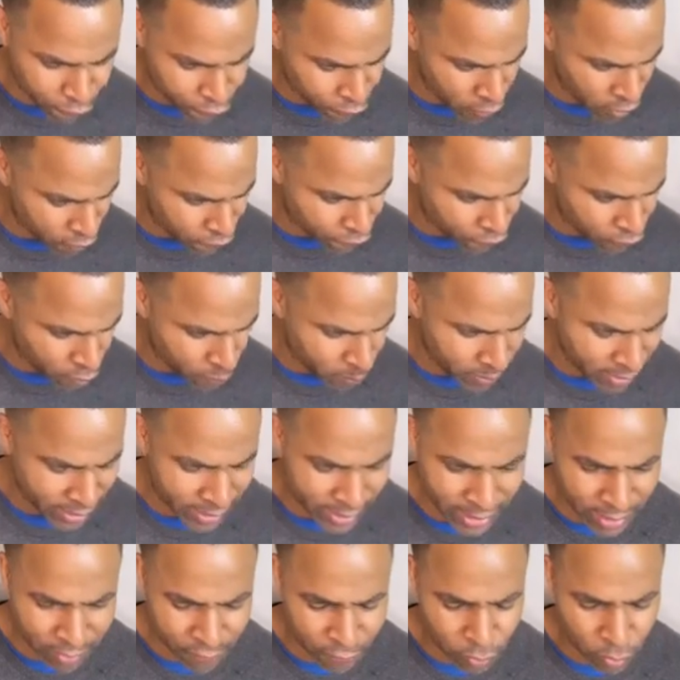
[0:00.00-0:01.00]
from
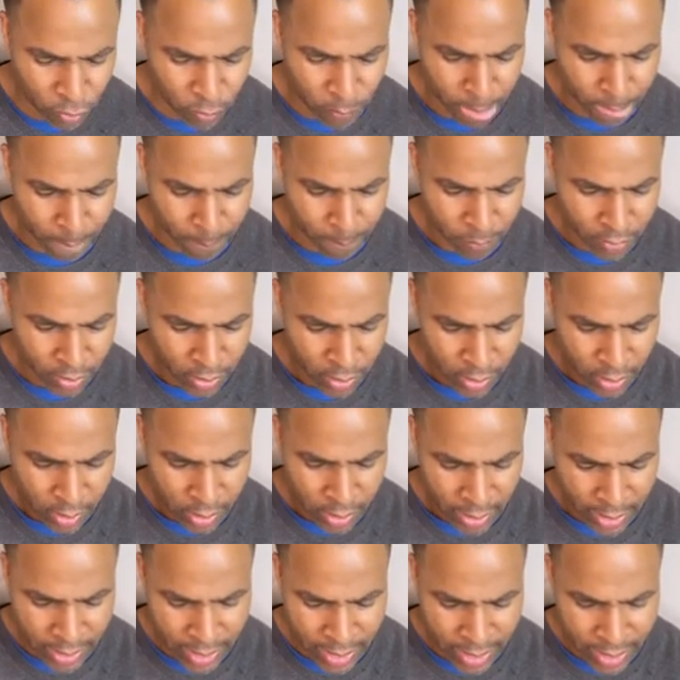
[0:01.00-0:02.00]
evil.
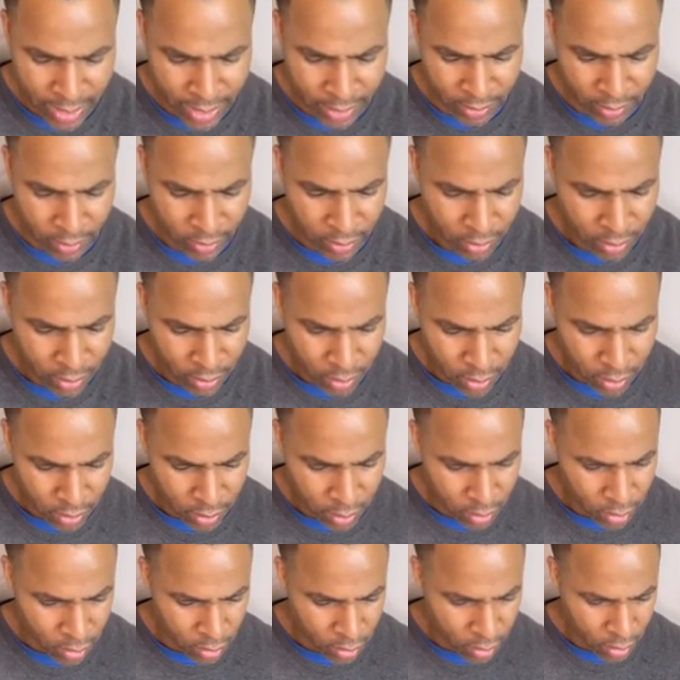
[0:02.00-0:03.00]
And
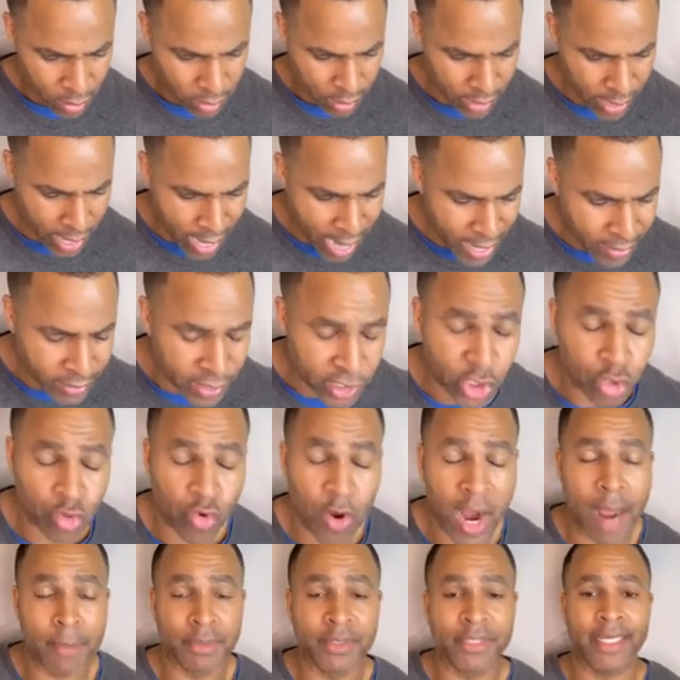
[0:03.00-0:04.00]
God
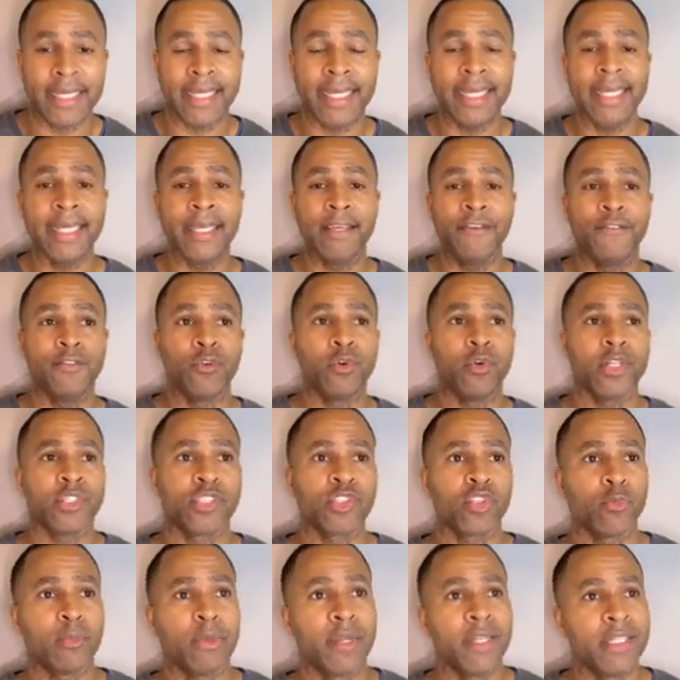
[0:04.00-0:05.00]
describes evil in so
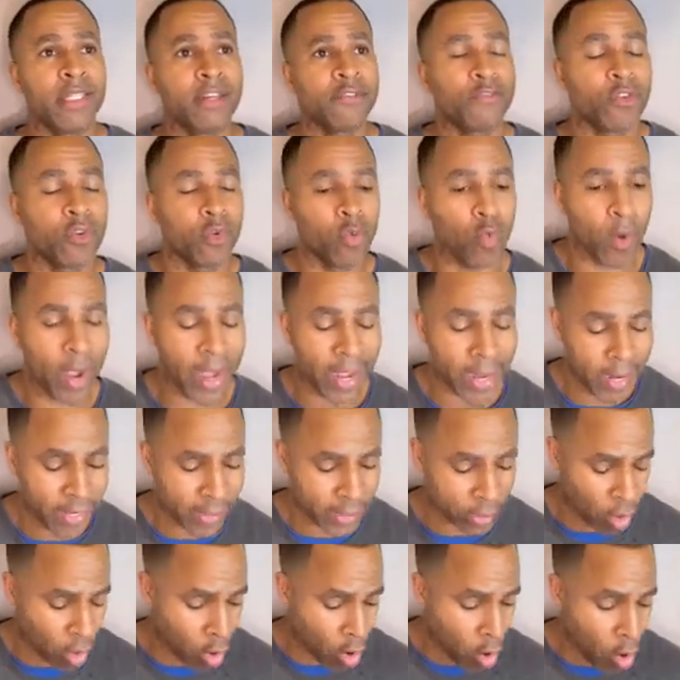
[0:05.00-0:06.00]
many different ways,
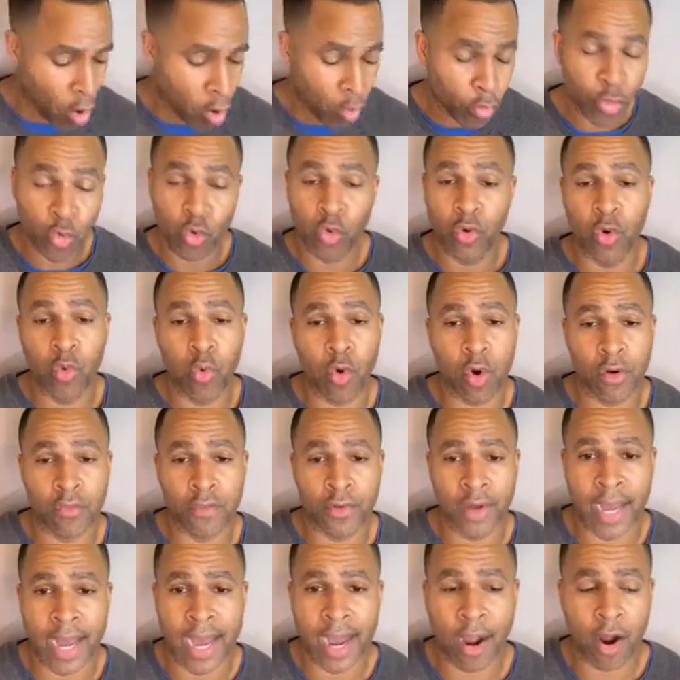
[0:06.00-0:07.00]
all through the Word of
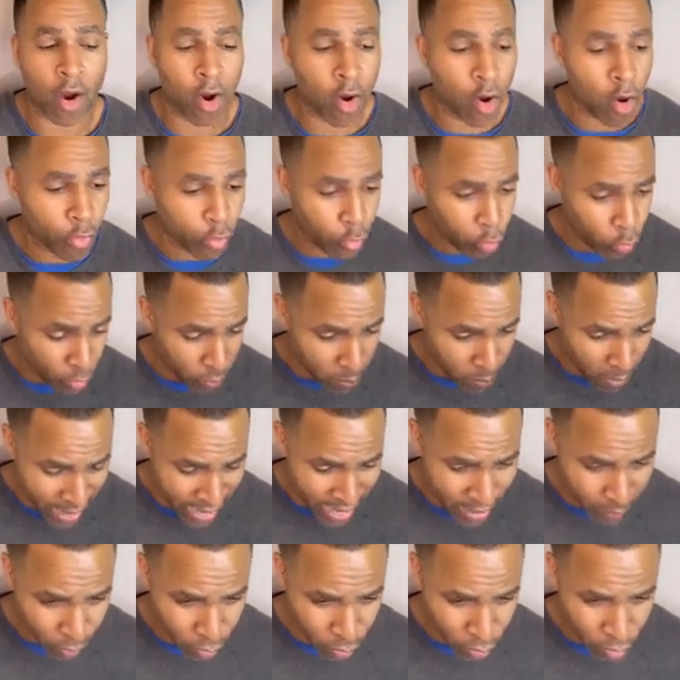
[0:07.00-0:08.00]
God, all through the
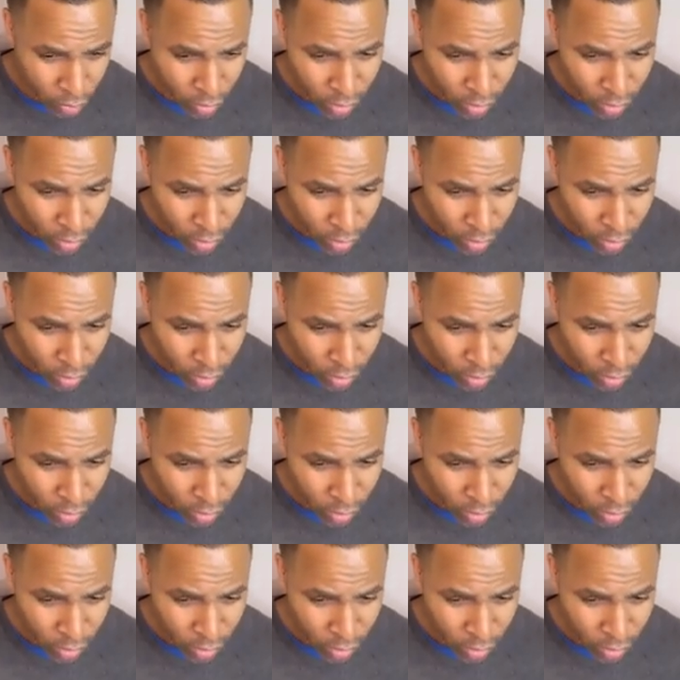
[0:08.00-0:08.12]
Bible.